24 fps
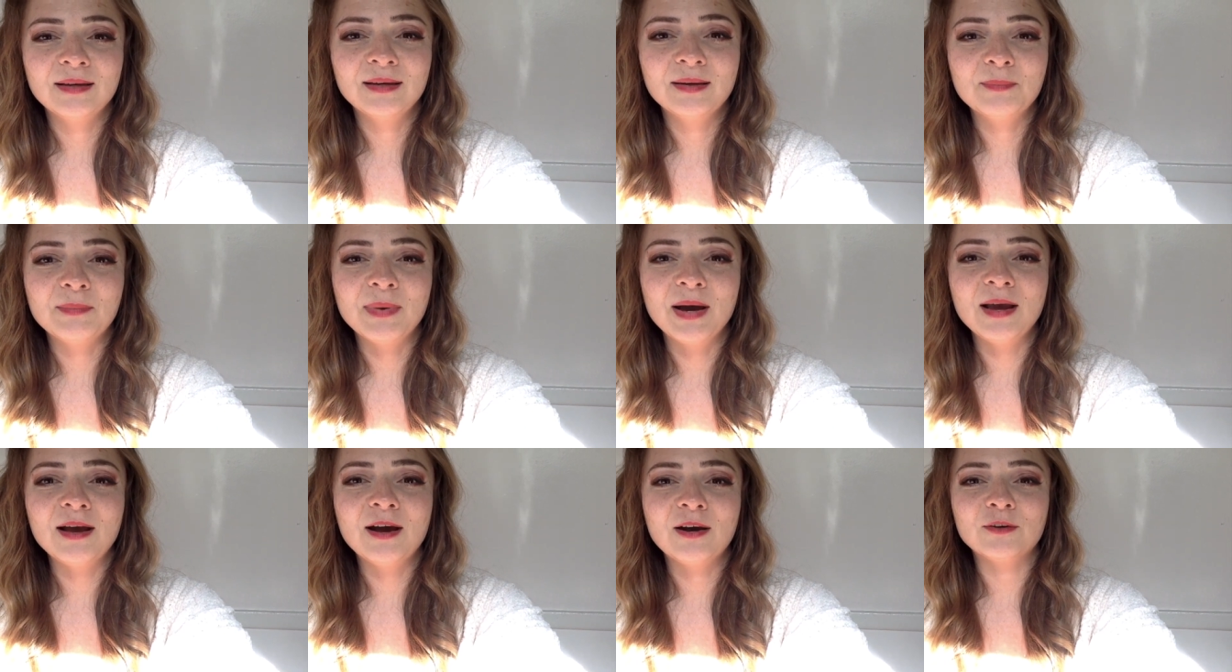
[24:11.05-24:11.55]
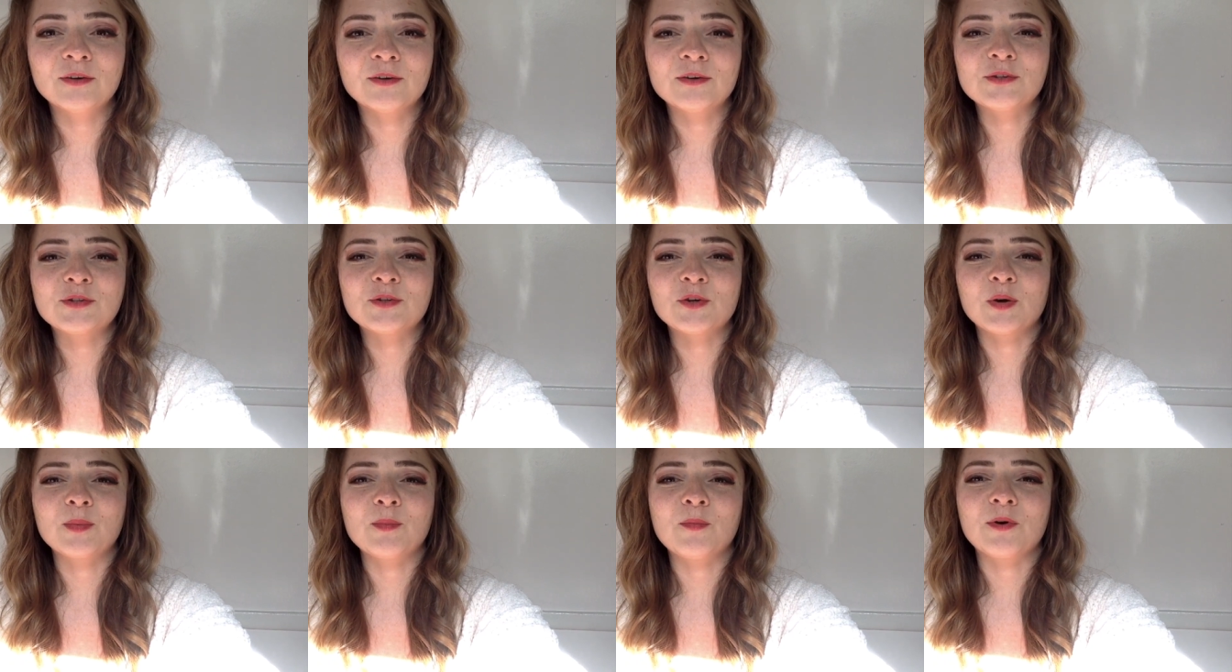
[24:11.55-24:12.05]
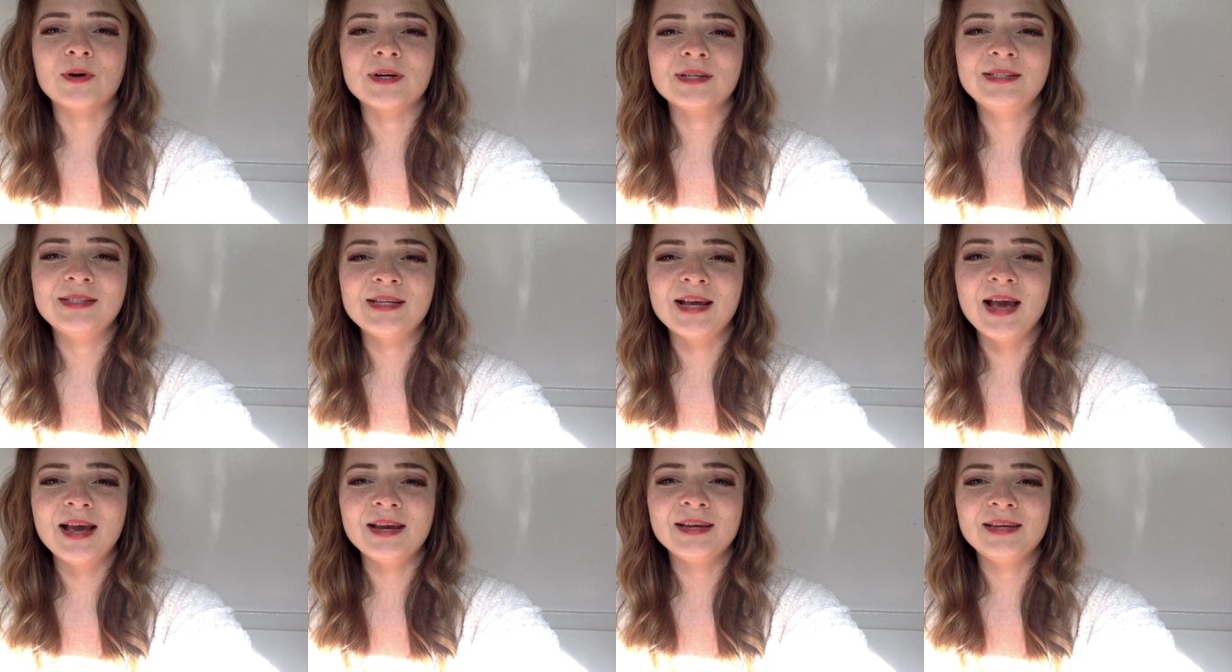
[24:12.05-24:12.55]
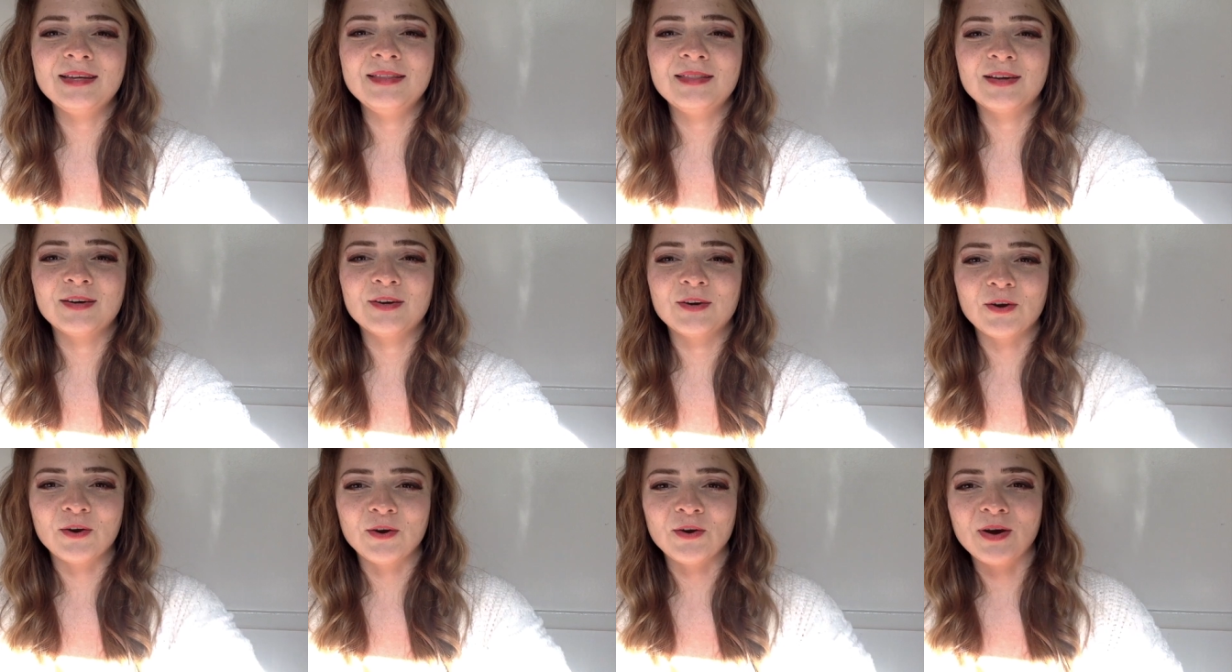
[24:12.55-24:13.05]
My udders are more saggy
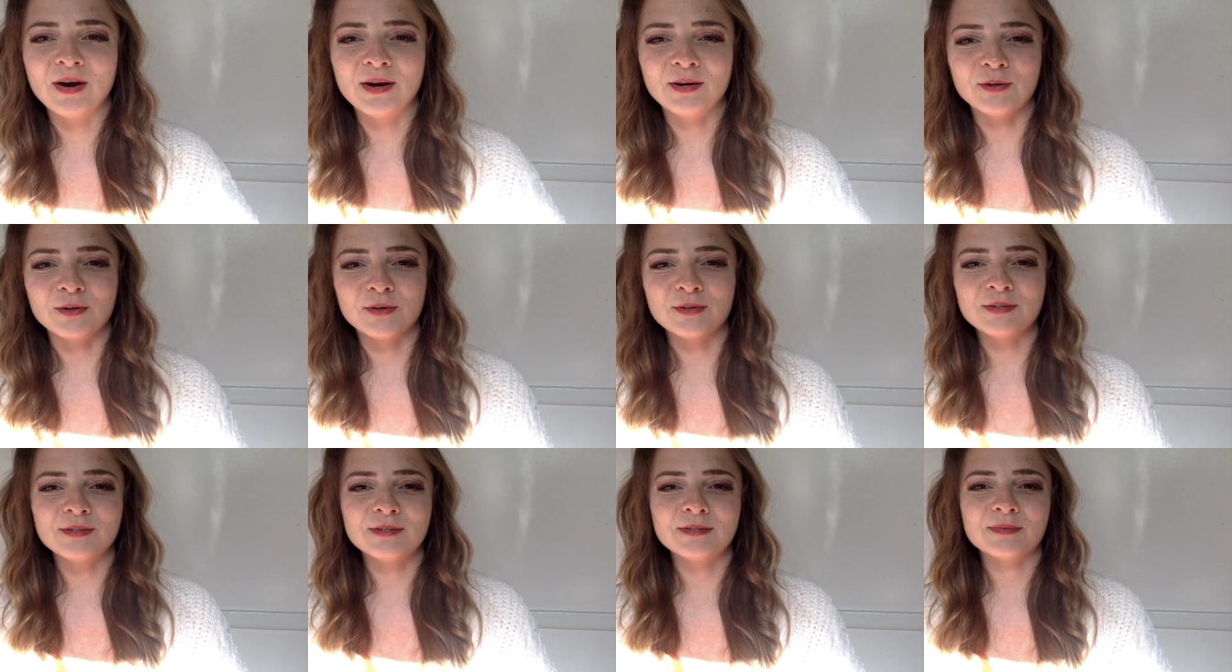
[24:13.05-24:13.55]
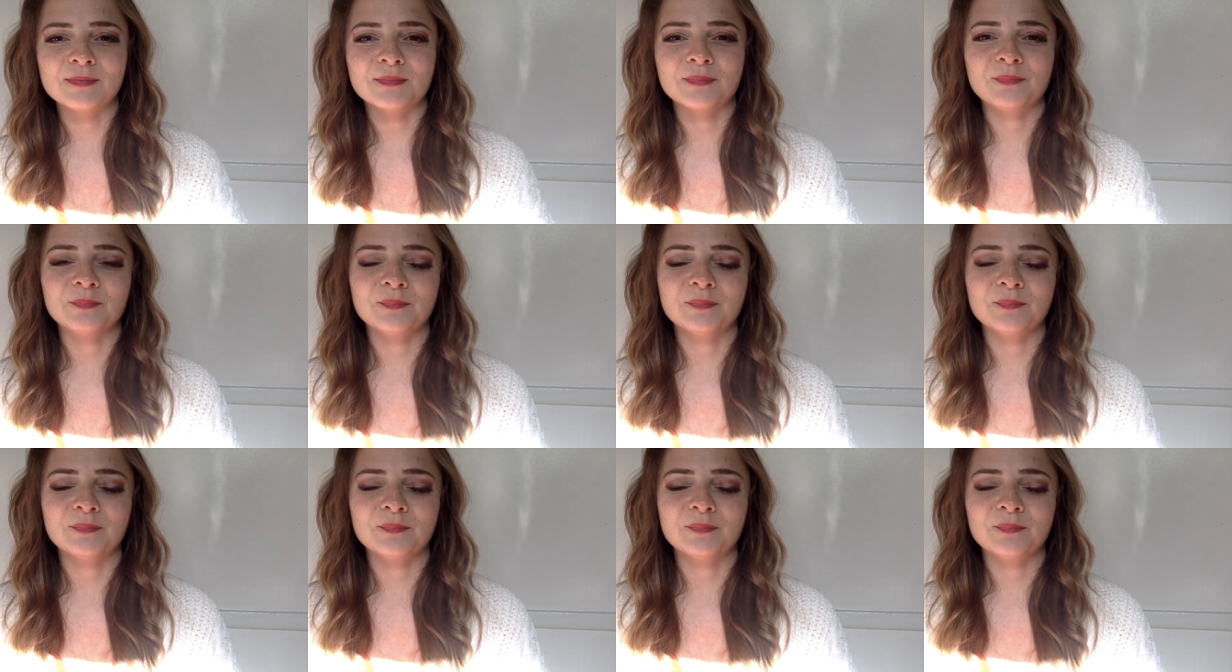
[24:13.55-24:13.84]
than her udders.